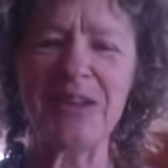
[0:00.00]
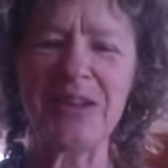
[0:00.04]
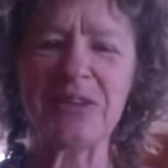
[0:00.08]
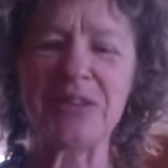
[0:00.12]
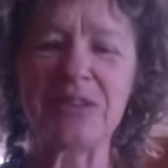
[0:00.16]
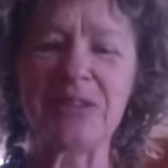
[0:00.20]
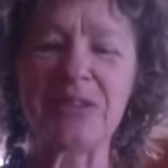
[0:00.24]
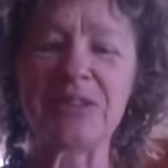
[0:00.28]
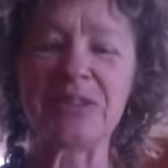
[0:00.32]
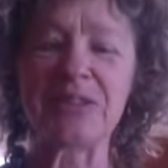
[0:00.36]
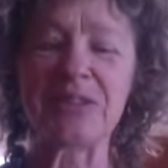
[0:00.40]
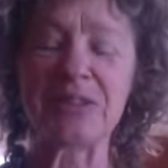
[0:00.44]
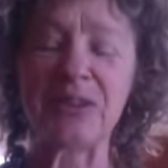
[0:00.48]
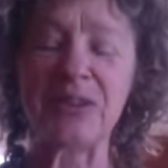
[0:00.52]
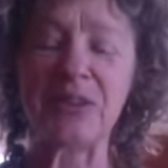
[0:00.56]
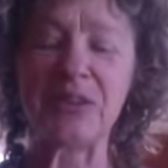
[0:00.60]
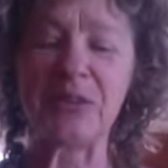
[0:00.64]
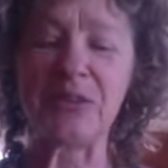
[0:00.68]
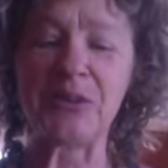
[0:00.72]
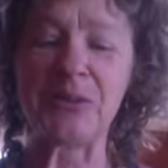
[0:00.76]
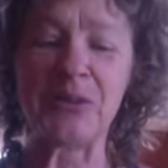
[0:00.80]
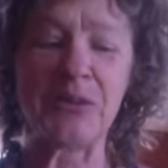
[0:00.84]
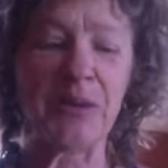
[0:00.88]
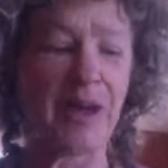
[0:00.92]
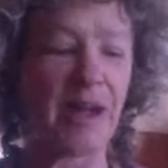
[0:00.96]

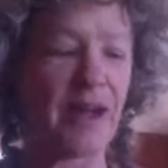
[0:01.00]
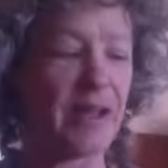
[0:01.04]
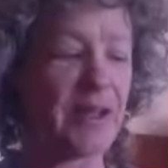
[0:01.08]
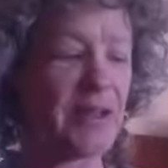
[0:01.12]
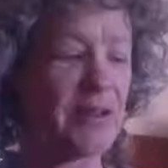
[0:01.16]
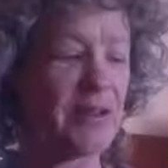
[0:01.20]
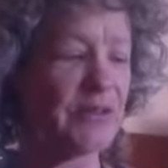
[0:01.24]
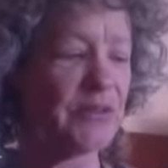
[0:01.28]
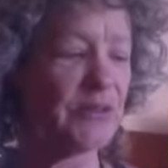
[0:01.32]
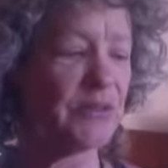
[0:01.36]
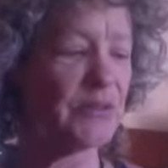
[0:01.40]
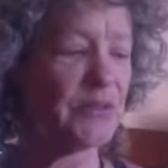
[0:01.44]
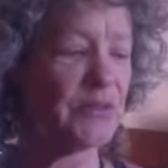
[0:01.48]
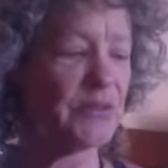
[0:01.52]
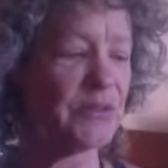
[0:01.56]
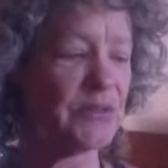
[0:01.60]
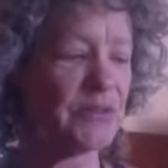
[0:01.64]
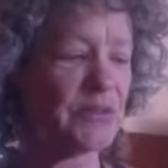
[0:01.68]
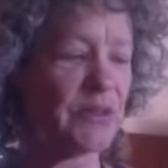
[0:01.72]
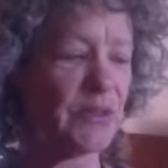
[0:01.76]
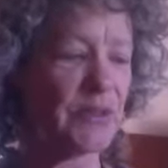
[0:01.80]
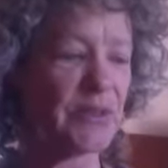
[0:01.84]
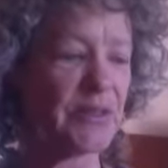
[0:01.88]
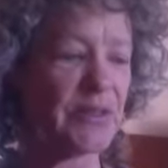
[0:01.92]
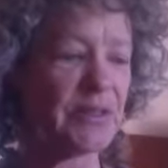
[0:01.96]
So I know,
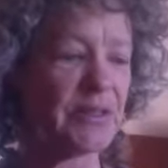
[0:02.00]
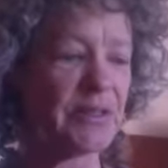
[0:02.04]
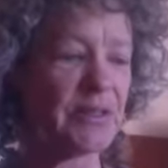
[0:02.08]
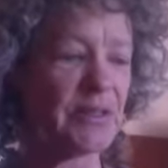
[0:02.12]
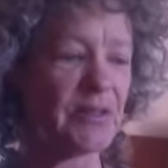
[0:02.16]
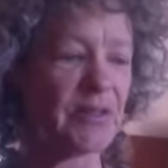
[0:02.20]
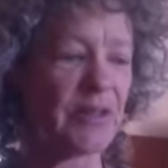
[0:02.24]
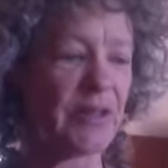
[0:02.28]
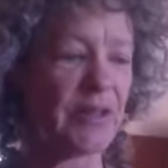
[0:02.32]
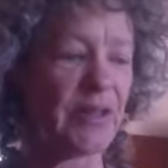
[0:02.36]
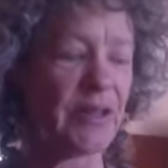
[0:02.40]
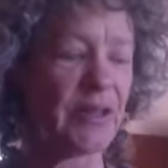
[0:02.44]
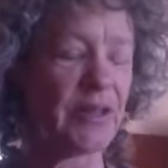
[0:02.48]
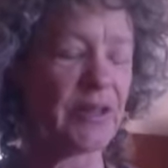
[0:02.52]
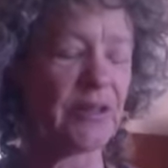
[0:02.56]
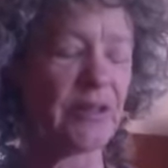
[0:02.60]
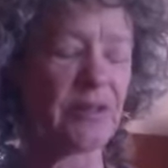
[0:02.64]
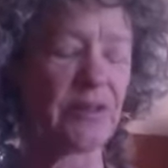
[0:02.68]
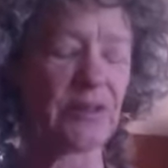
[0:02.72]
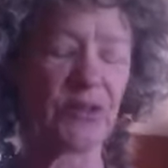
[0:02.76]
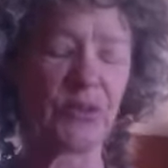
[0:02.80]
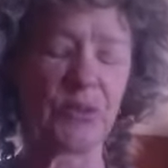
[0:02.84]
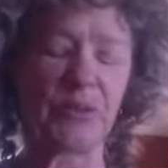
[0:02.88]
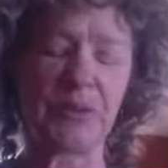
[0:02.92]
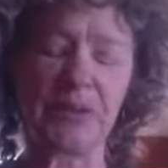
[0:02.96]
so this, the
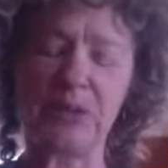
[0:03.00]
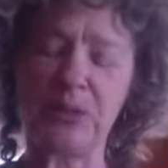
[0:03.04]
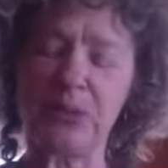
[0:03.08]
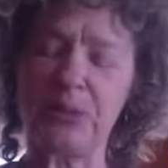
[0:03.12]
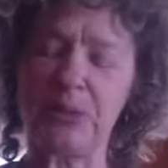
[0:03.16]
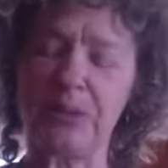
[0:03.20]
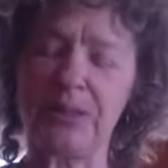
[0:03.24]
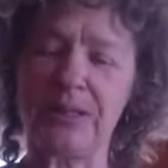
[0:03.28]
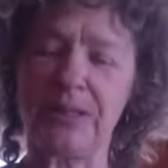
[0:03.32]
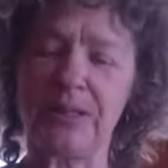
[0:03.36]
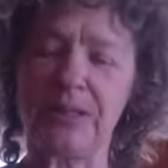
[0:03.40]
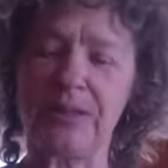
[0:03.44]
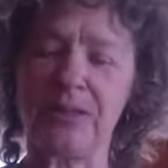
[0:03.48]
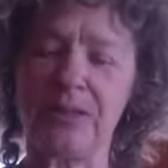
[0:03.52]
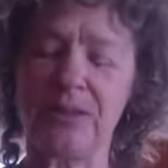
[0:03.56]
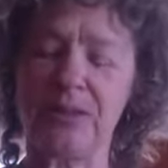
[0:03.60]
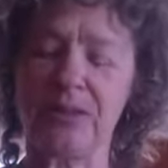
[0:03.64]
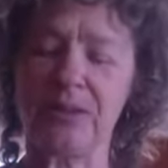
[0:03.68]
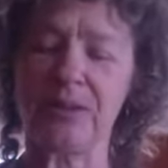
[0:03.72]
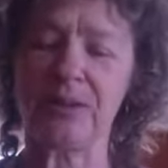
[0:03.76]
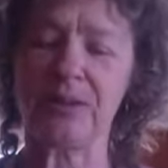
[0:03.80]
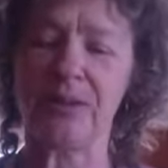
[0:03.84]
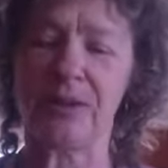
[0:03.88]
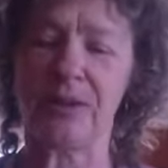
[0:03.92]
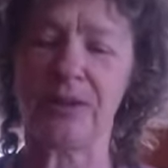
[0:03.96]
2020
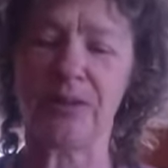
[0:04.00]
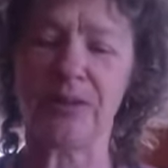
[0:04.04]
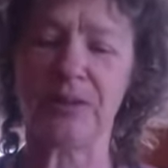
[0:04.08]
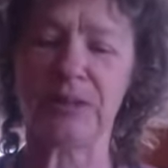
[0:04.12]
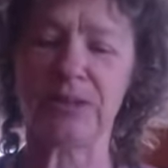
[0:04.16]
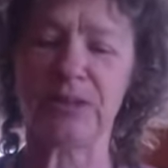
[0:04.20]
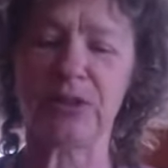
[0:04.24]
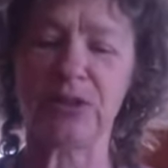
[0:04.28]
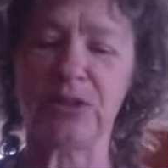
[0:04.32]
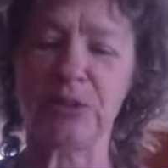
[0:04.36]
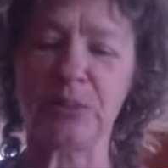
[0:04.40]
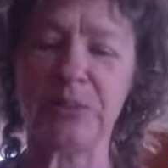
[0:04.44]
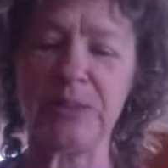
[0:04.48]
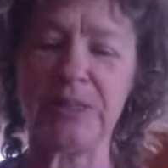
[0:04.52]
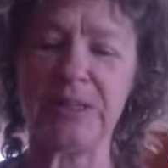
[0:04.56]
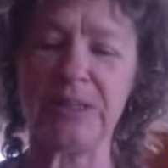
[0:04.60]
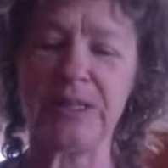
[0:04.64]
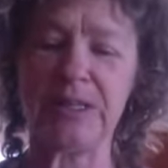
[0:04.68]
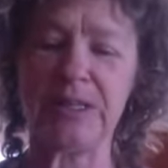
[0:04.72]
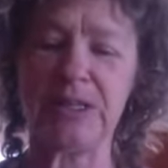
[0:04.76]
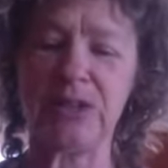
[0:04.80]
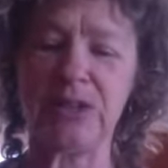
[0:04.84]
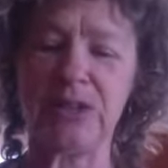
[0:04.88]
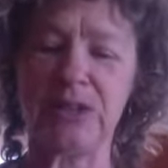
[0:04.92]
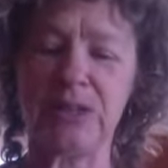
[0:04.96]
Congress, you'll be
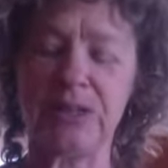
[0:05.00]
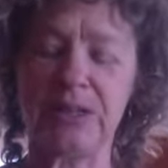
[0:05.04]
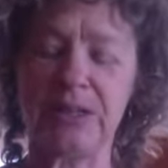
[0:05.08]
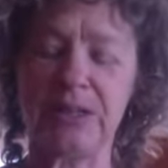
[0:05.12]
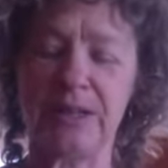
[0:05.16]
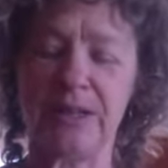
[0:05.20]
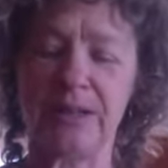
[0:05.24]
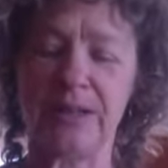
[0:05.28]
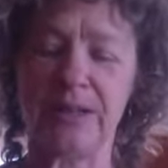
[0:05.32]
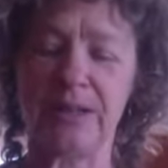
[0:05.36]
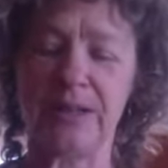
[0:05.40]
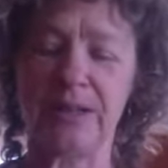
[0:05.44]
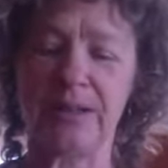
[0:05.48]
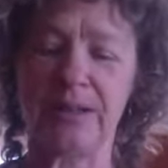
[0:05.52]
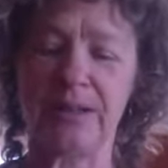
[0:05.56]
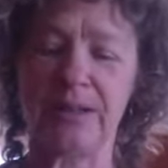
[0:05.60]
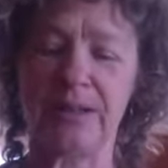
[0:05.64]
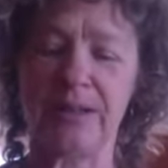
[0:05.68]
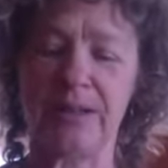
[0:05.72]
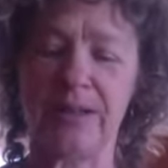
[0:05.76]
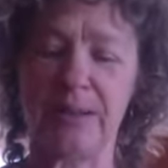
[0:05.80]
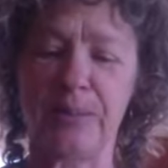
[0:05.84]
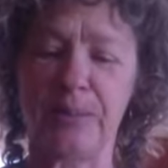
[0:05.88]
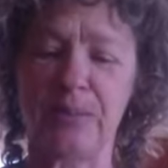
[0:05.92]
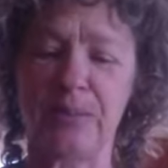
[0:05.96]
teaching
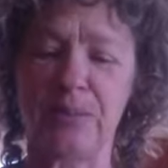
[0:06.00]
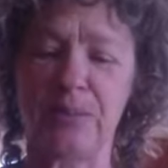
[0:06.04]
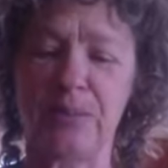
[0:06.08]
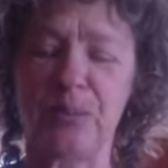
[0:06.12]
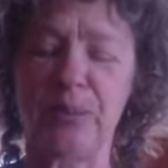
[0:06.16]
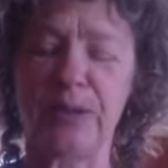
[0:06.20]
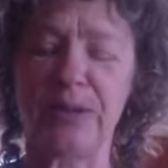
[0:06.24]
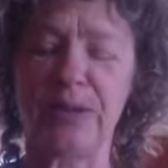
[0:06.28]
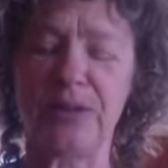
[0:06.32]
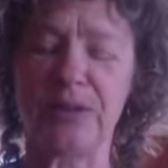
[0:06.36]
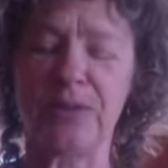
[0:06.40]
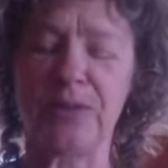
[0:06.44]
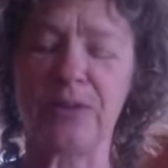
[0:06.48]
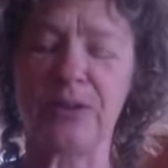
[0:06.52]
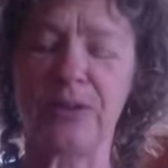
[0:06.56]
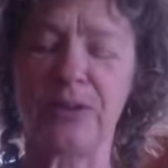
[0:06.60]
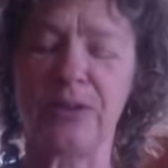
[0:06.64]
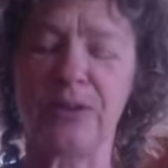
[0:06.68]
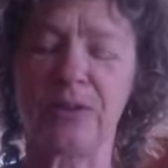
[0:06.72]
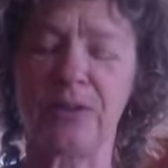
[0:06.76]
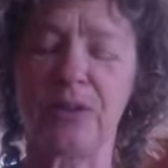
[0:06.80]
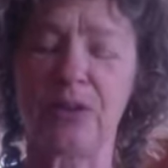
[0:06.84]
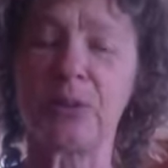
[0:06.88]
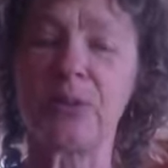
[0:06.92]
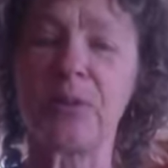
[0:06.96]
on what you call,
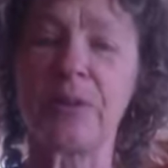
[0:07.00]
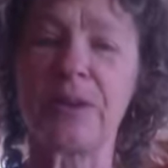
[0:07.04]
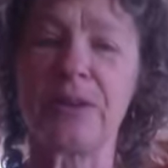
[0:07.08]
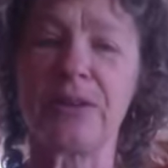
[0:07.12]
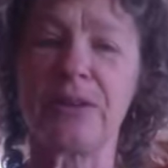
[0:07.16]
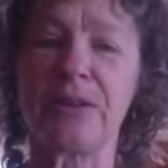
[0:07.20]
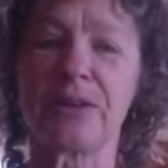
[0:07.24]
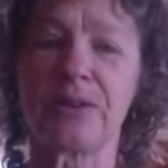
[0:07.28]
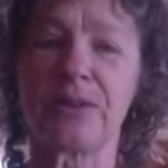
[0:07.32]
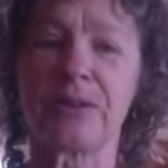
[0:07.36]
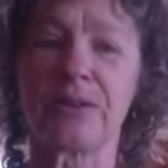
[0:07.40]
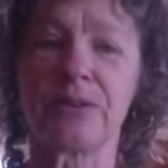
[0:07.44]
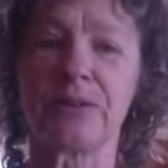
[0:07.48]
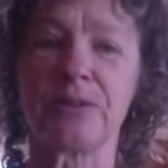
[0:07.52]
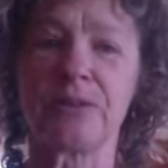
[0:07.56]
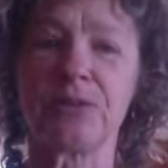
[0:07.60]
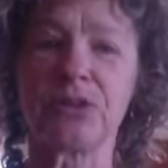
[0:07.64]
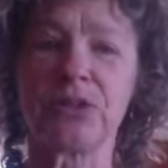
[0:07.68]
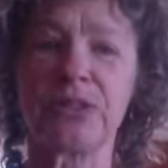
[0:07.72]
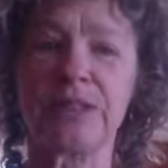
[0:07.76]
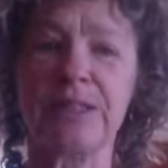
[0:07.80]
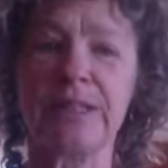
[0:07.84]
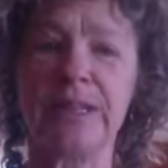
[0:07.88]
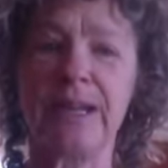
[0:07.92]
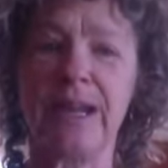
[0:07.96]
or what your
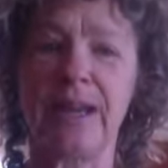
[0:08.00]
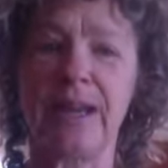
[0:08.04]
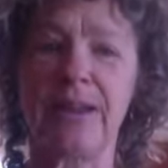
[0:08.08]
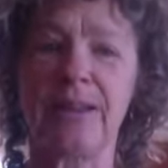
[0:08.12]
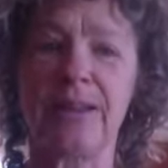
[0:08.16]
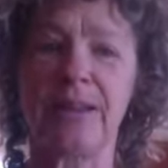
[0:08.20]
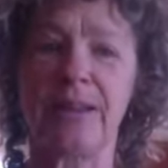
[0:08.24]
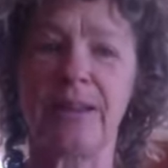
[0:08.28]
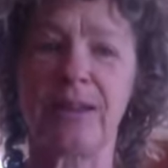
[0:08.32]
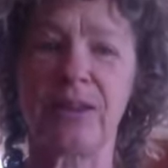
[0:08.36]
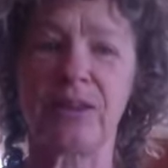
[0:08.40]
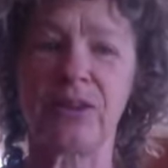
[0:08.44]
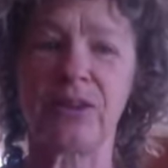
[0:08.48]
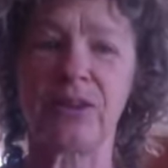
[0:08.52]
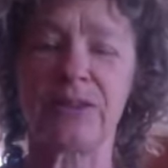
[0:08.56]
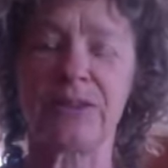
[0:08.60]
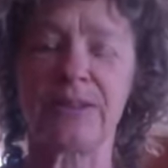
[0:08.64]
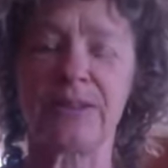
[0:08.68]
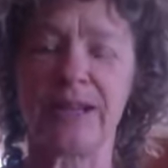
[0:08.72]
She ally calls